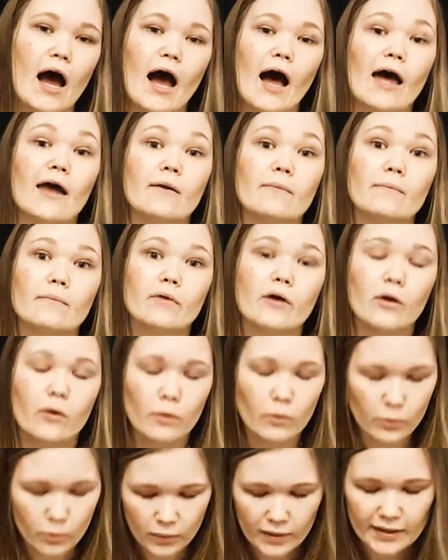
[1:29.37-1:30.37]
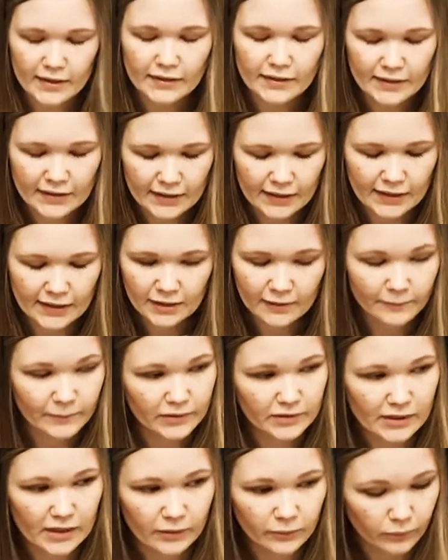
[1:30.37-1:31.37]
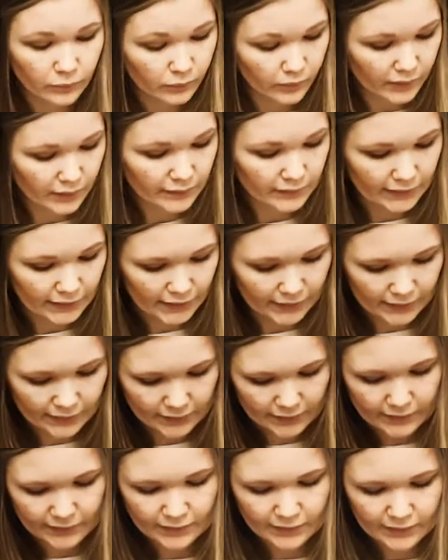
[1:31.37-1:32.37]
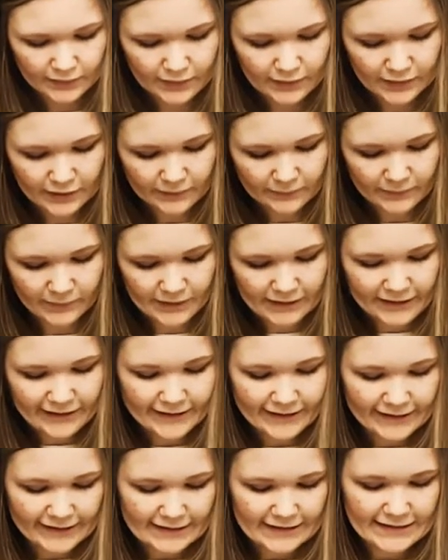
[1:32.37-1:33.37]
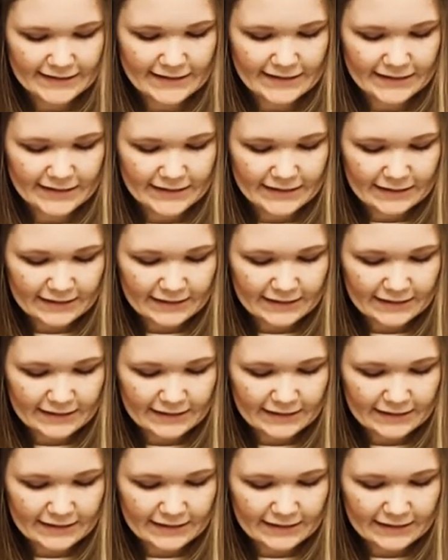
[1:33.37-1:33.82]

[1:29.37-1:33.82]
I'm ready, but not really, because